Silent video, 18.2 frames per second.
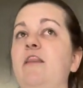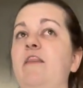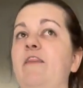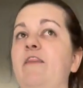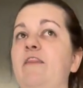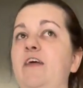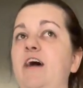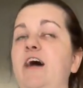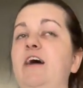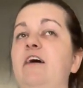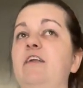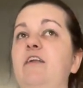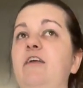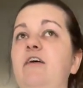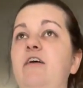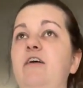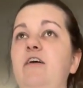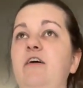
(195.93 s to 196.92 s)
that
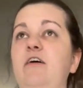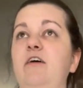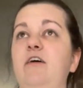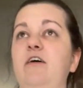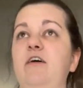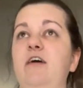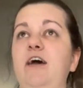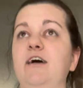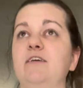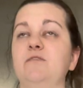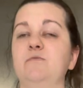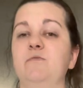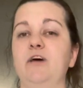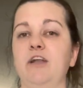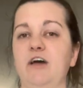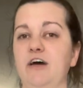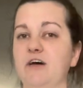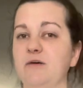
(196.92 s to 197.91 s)
has
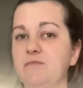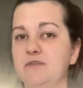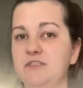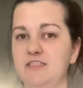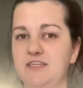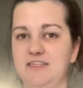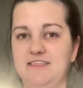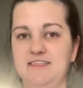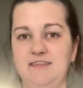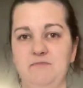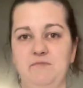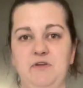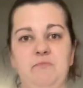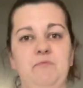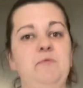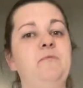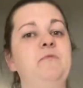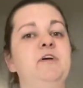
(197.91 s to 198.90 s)
went up since the
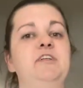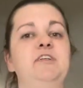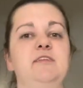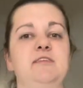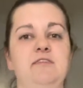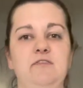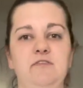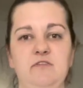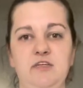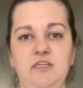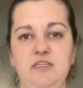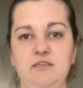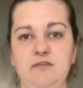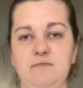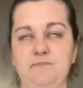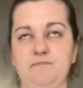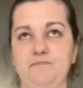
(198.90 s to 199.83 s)
minimum wage has increased.